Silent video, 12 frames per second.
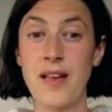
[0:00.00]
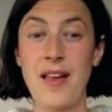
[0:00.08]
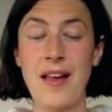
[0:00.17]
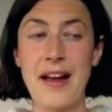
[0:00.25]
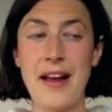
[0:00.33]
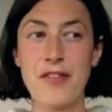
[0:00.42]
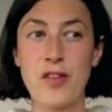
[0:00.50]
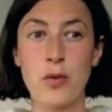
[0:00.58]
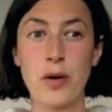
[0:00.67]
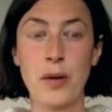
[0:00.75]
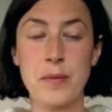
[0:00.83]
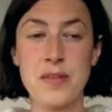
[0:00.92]
have
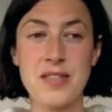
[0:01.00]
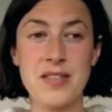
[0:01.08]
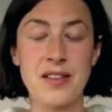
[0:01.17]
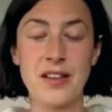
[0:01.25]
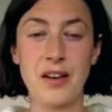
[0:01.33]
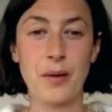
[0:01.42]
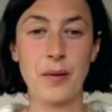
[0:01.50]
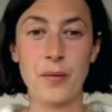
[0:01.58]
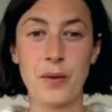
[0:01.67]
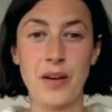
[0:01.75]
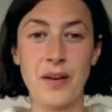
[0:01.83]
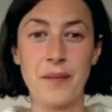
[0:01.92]
scripts, you know,
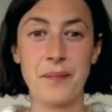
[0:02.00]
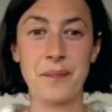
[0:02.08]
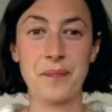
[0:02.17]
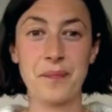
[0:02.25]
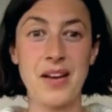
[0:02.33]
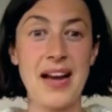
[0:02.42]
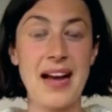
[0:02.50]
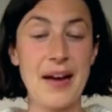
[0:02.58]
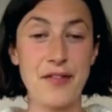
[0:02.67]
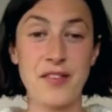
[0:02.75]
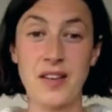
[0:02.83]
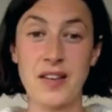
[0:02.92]
we
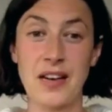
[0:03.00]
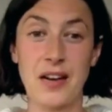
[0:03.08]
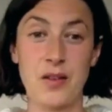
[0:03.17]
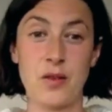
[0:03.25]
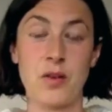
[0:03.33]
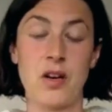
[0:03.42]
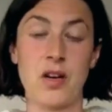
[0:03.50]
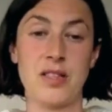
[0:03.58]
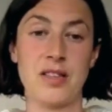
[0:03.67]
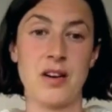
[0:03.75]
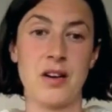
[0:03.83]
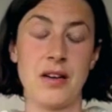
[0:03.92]
have to connect on a
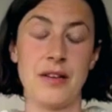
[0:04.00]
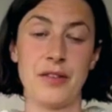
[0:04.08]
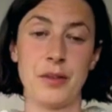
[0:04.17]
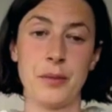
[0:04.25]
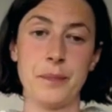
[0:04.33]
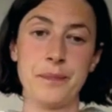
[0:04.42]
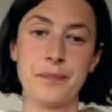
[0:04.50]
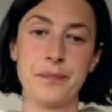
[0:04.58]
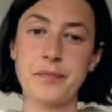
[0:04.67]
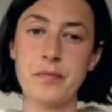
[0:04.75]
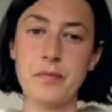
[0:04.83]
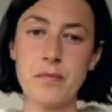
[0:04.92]
heart-to-heart level.
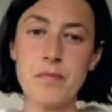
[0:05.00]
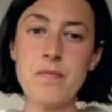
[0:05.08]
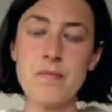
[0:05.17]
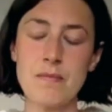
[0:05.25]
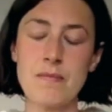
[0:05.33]
We